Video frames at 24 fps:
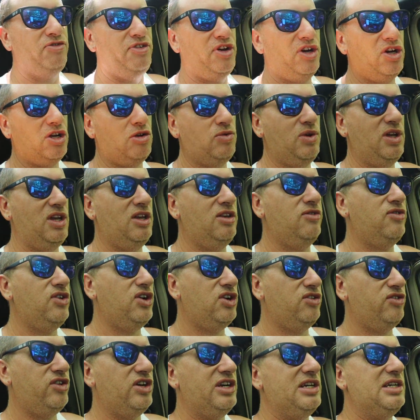very green,
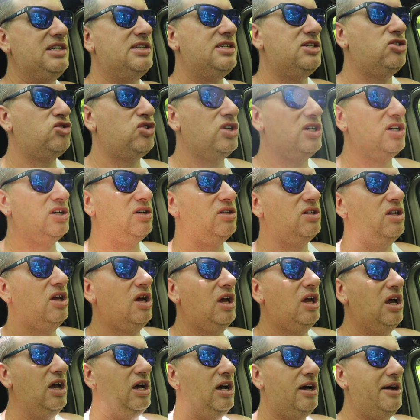very, very easy trail.
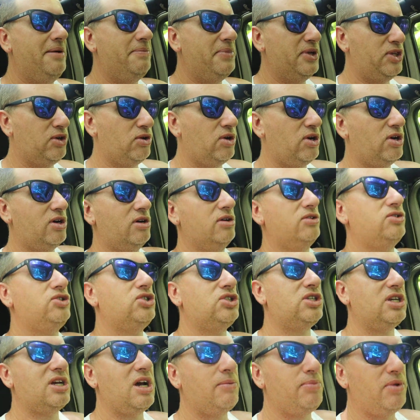But there are
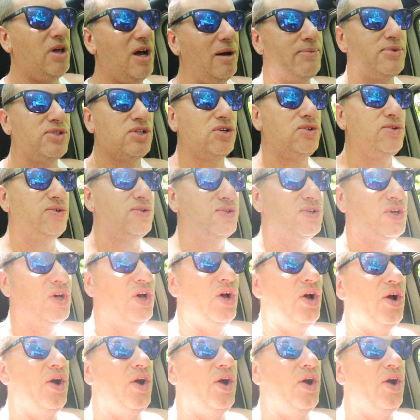just a couple obstacles.